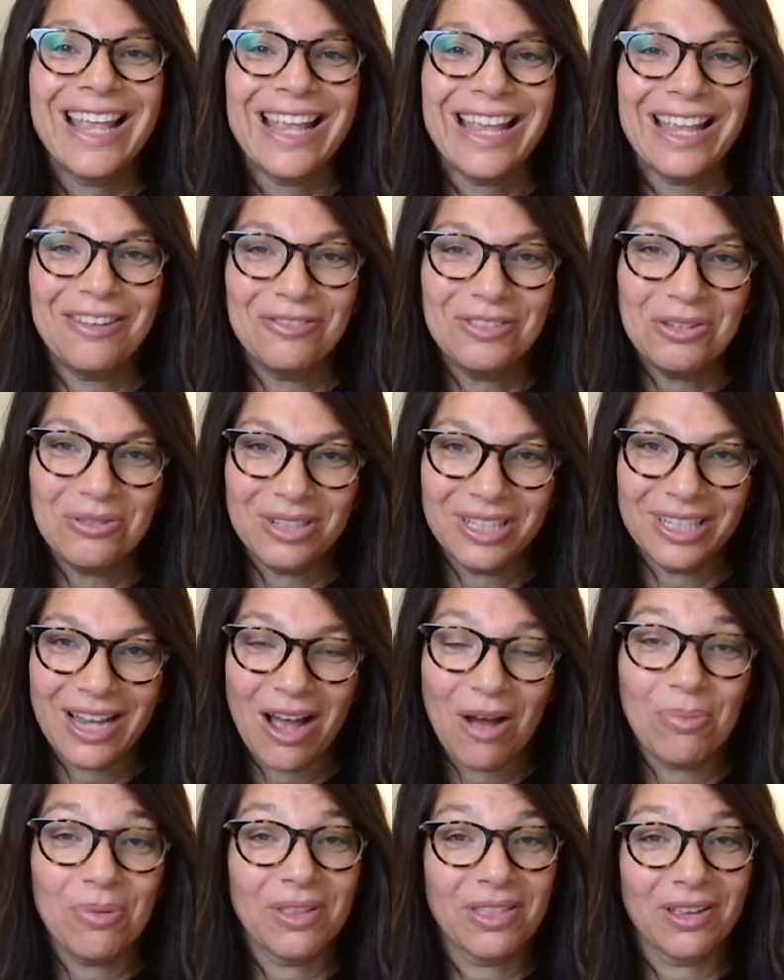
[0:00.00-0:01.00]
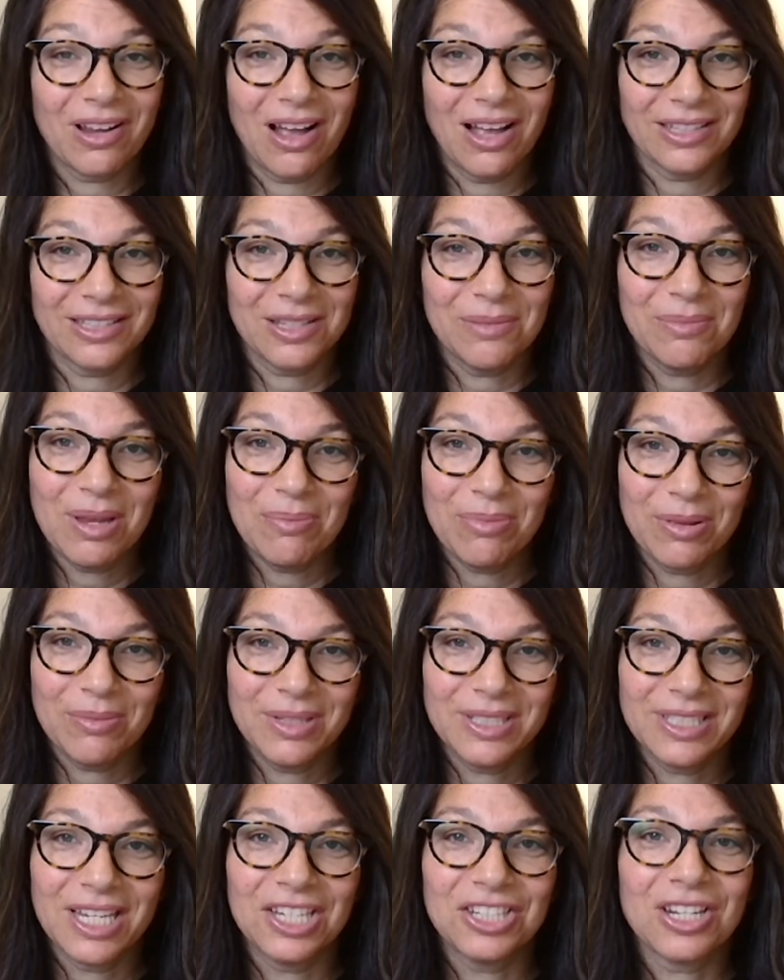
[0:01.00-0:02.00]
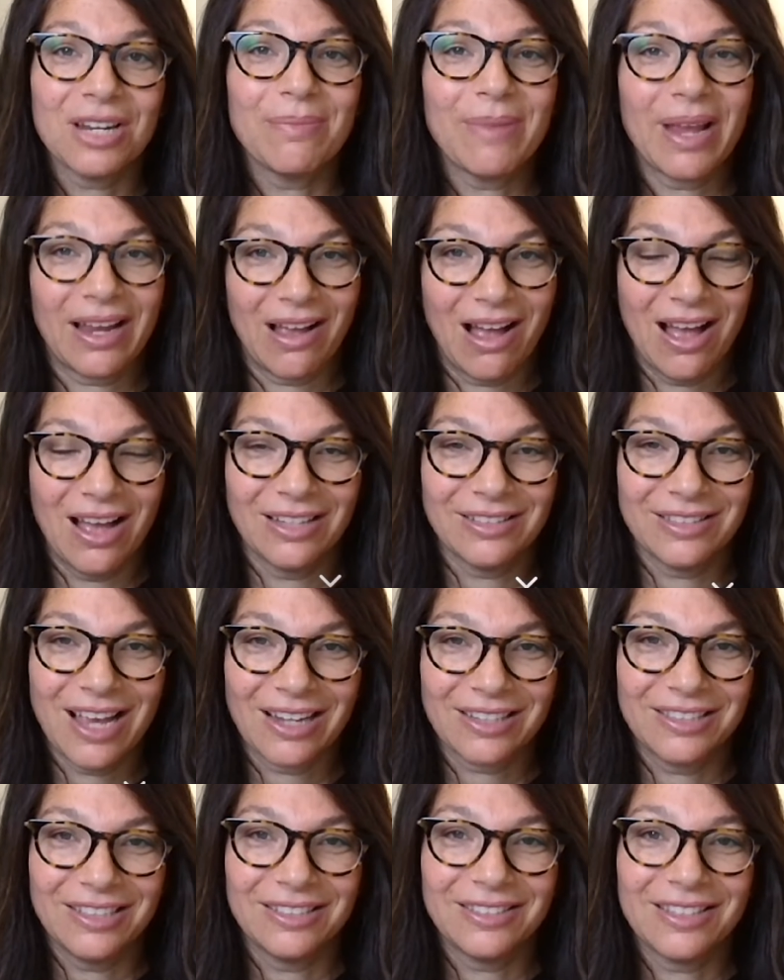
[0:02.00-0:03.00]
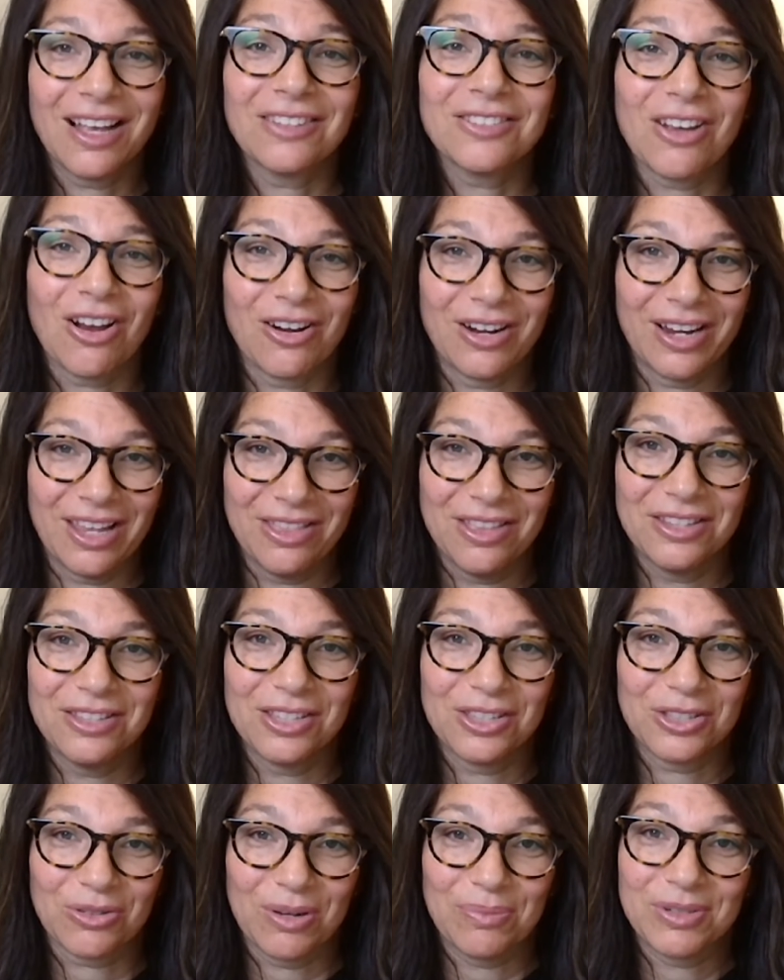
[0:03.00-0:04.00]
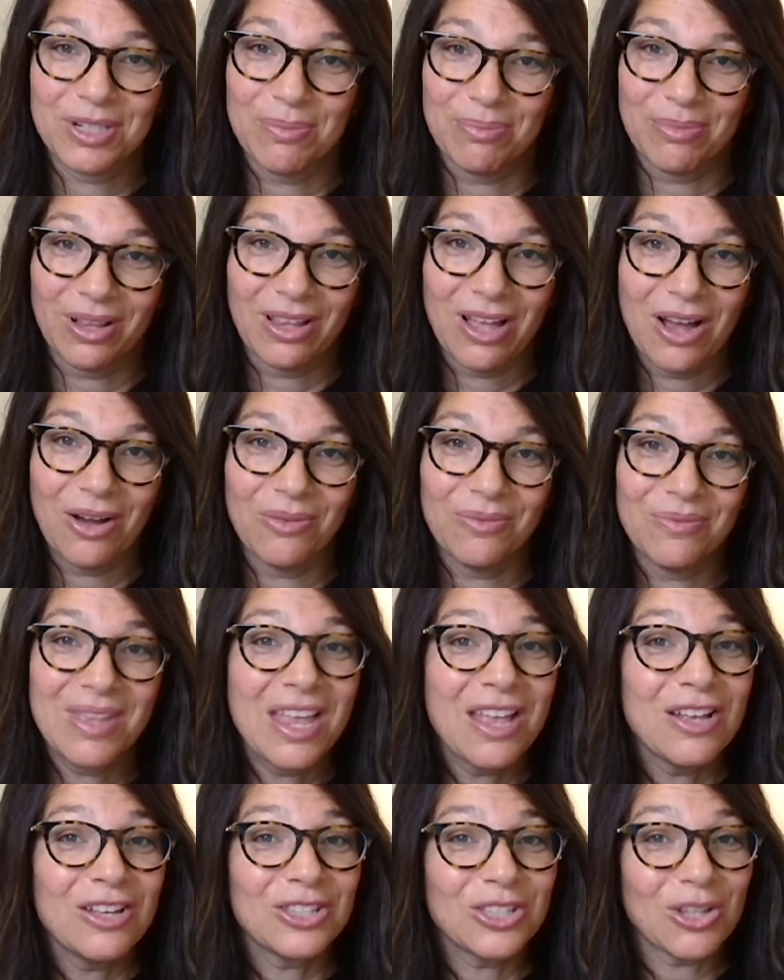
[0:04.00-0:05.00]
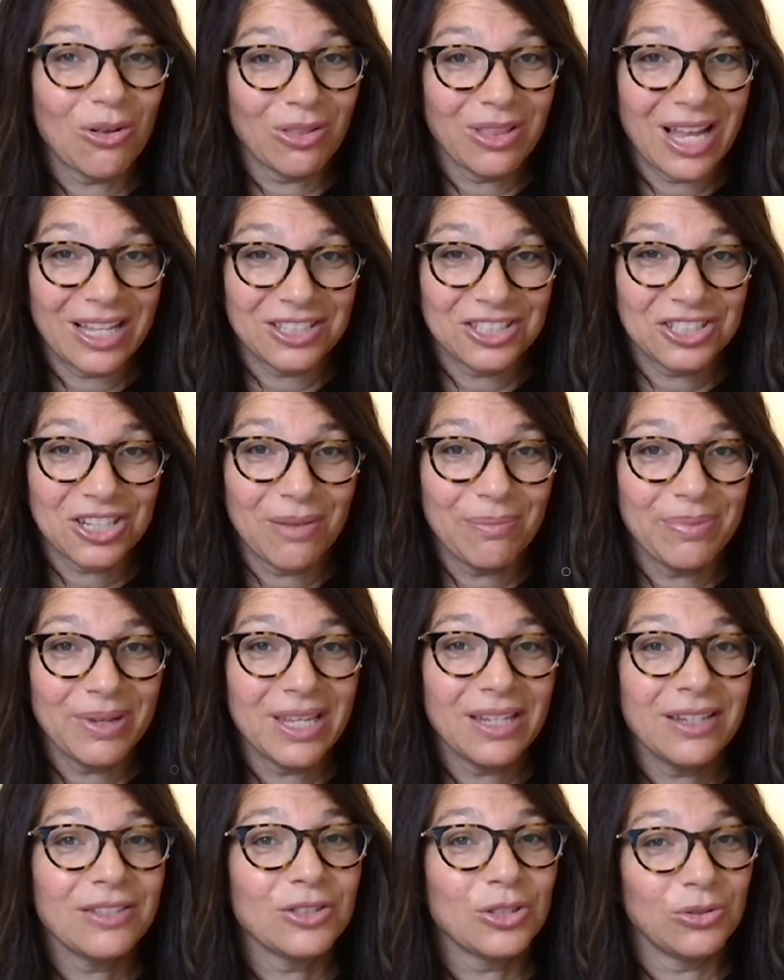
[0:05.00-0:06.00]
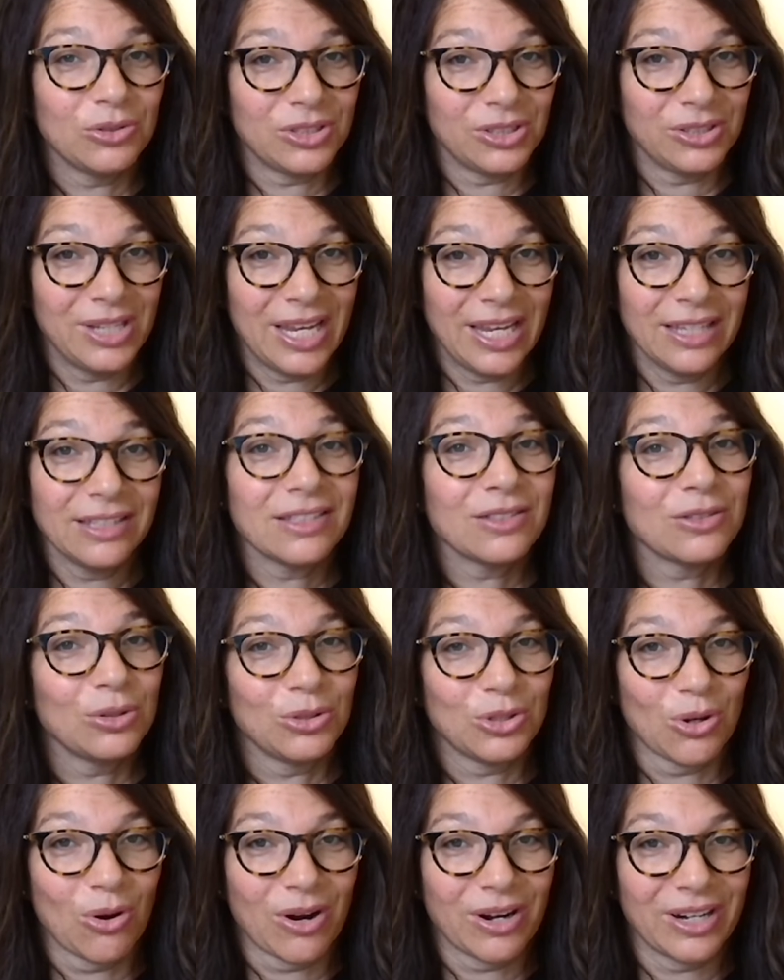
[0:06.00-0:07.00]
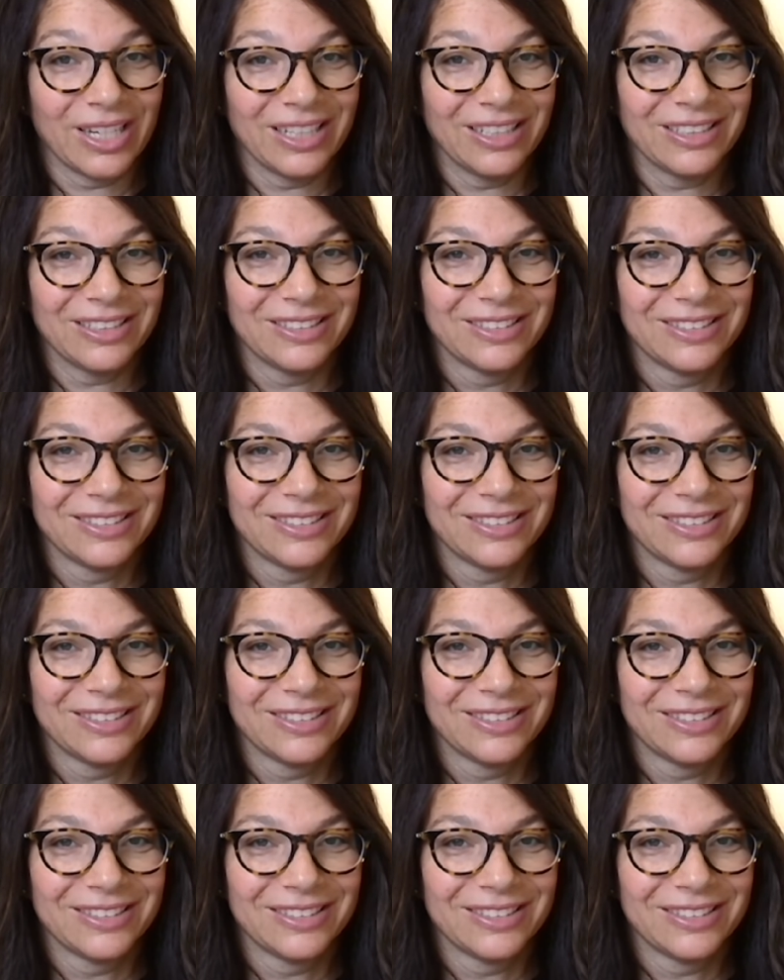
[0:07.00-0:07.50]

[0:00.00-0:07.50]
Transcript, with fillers: If you need help with a custom implementation, my contact details are in the description below. So let's jump into today's tutorial.